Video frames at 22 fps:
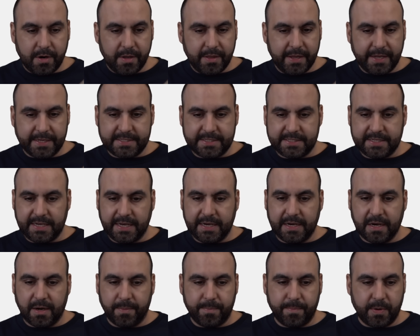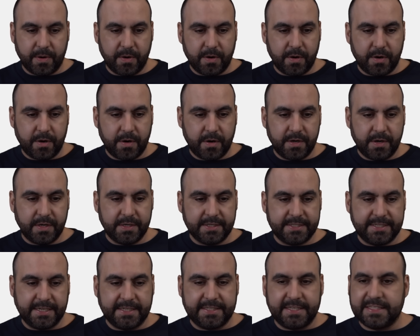Let's see number
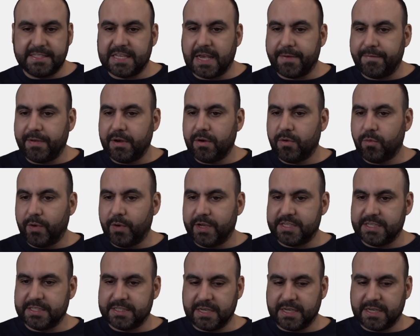67, which is